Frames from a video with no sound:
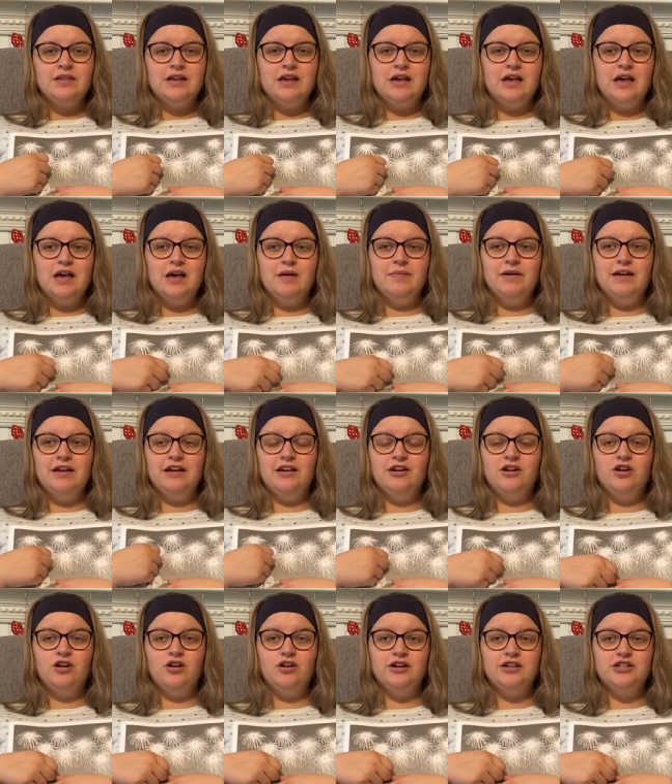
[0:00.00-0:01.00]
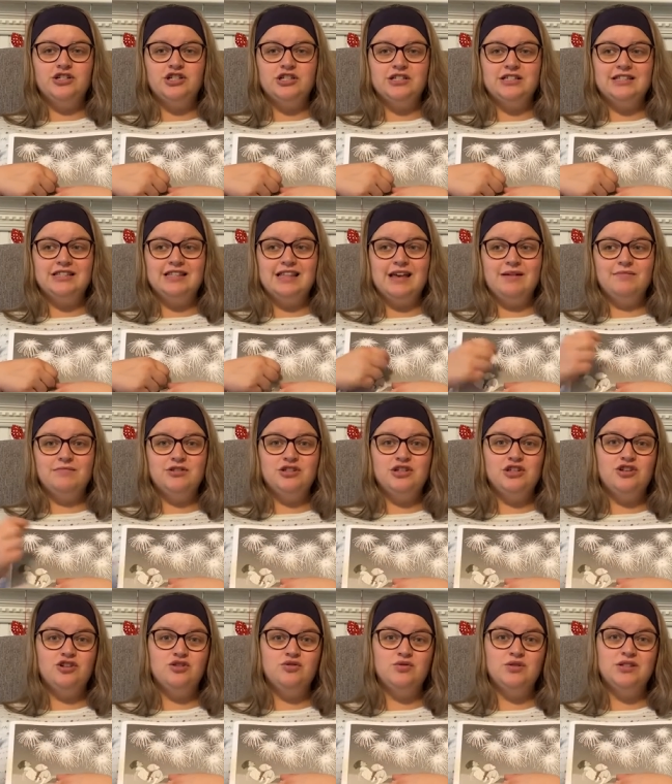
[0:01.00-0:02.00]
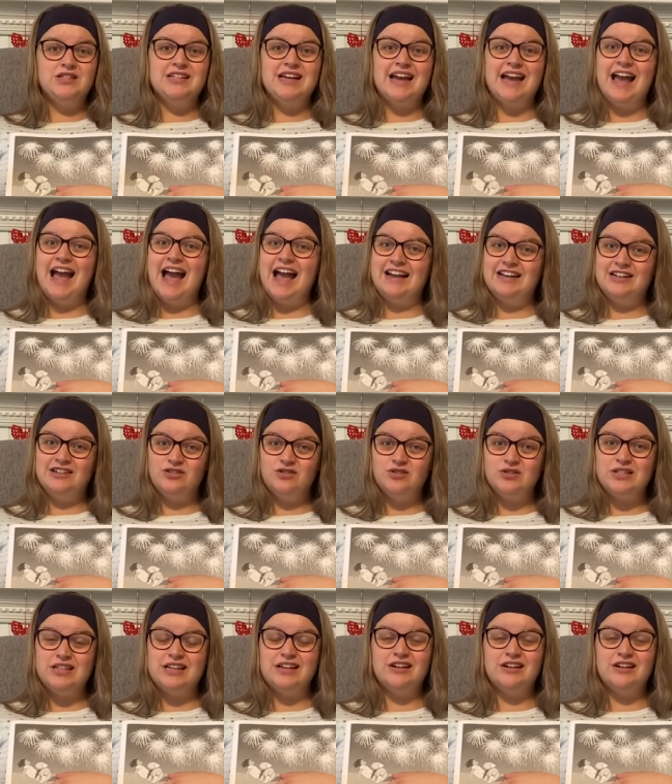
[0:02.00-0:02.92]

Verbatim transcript: Um, it encourages them to use diagonals.